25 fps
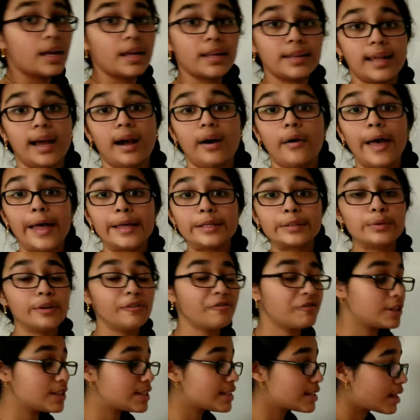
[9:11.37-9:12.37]
Now, as
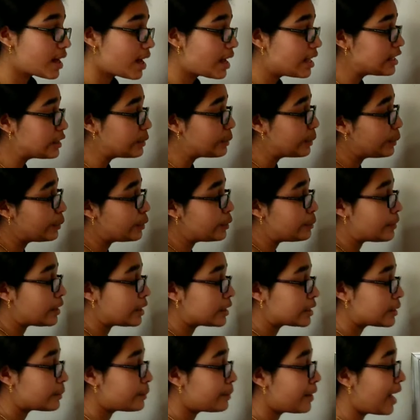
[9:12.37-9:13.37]
we've discussed, we would
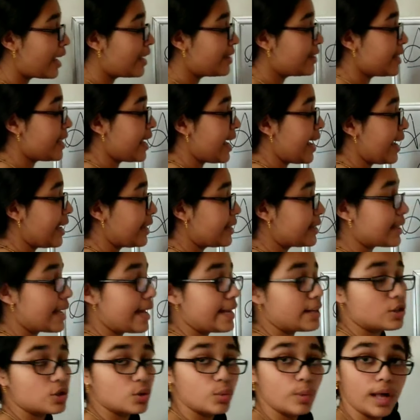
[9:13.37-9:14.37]
multiply the 8
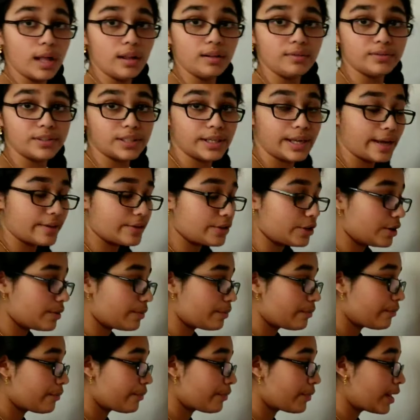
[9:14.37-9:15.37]
and 12 together.
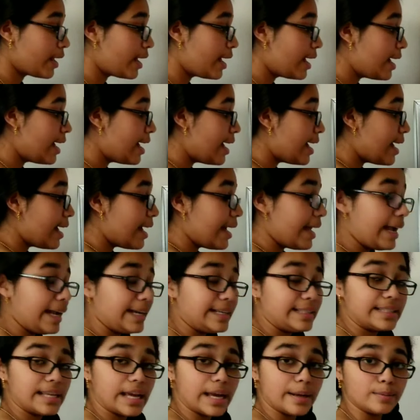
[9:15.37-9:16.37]

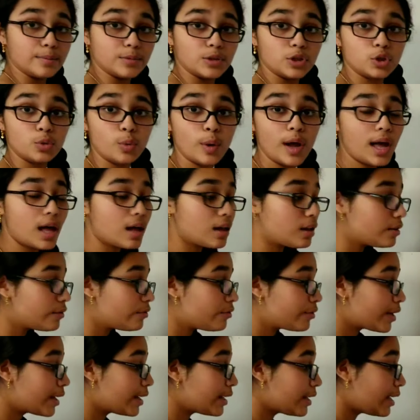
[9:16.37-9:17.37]
8 times
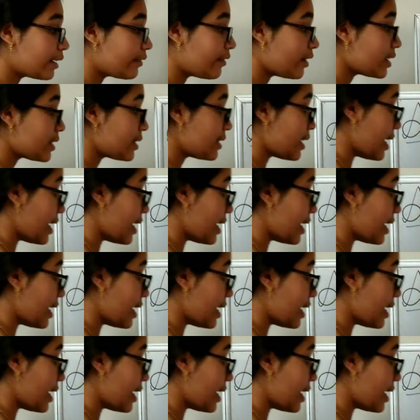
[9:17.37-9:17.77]
12 can give us